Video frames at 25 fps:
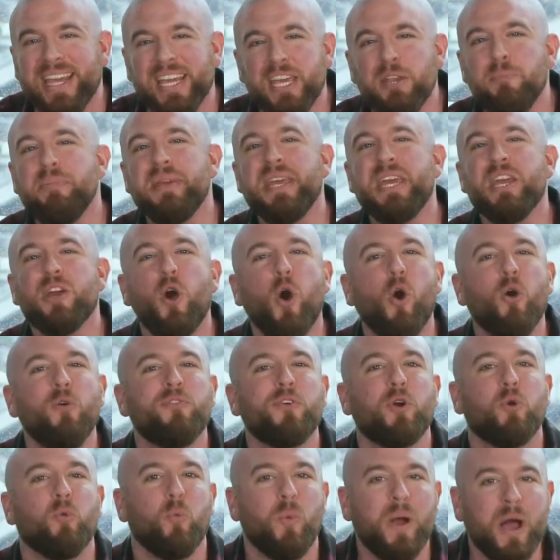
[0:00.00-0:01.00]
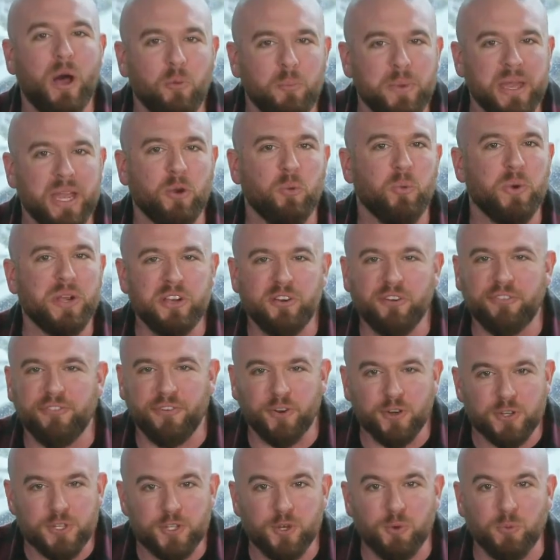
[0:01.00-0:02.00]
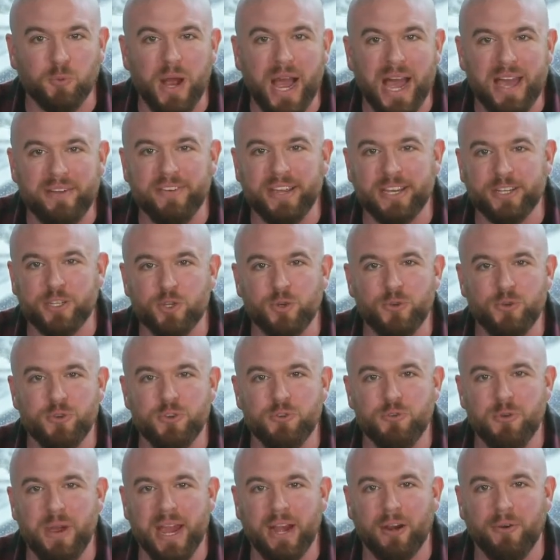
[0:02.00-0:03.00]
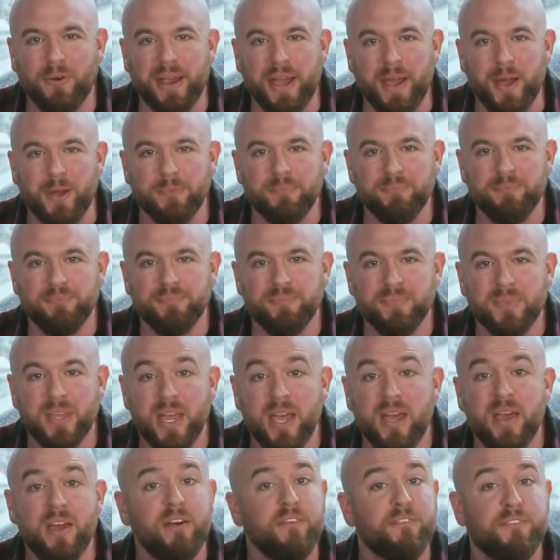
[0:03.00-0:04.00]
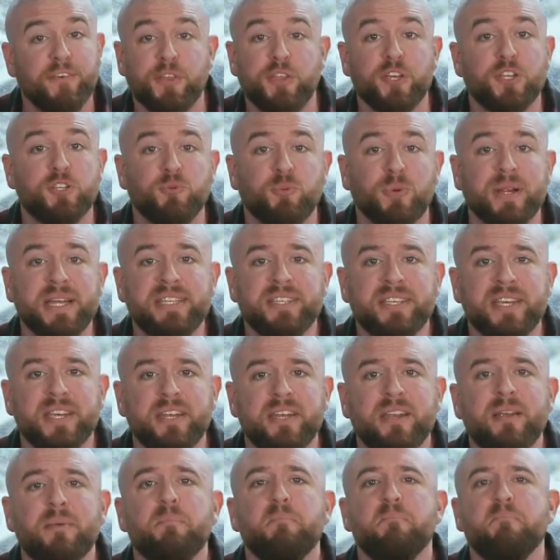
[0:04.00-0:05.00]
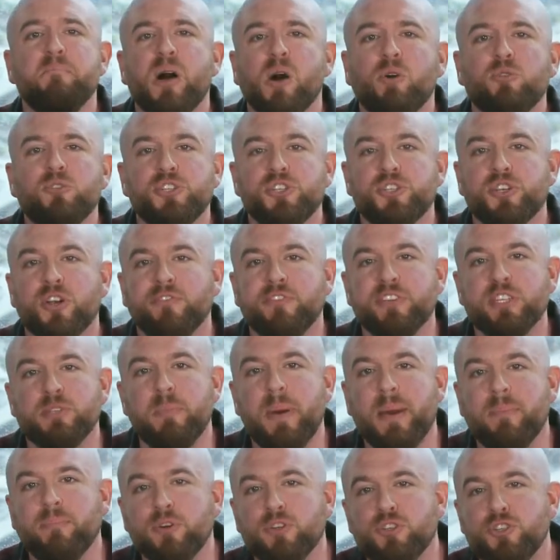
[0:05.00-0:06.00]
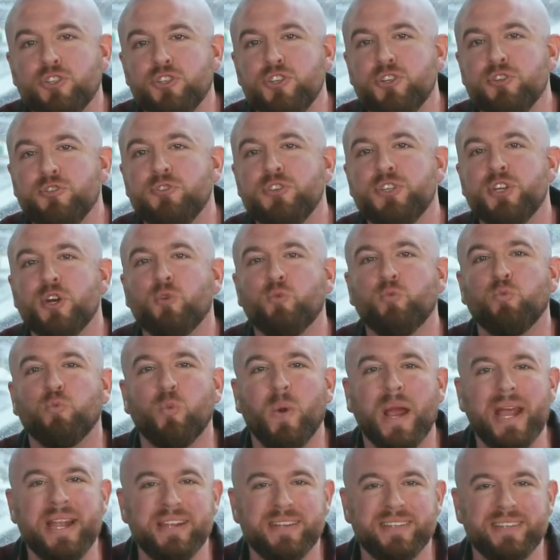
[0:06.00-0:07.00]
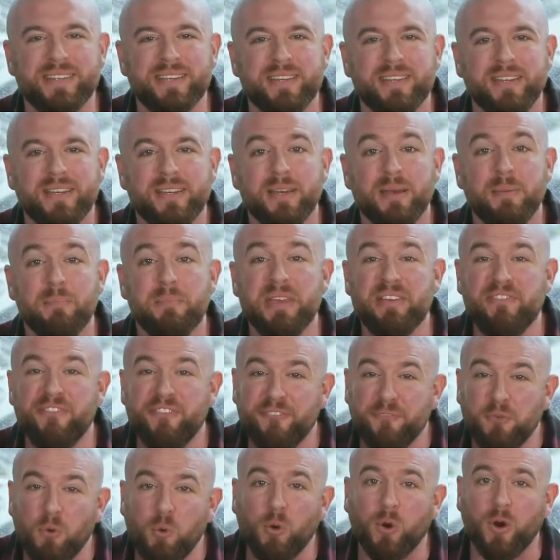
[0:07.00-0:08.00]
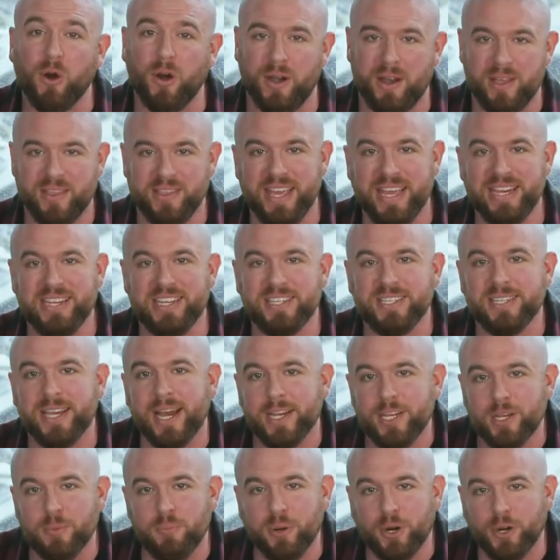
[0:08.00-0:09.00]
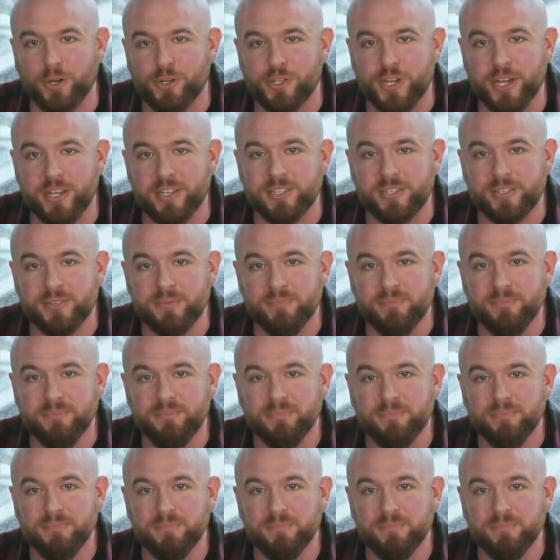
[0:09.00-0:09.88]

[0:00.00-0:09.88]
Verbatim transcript: It can be overwhelming when you're first arriving to a new area. For this reason, most service members choose to rent before they decide to purchase.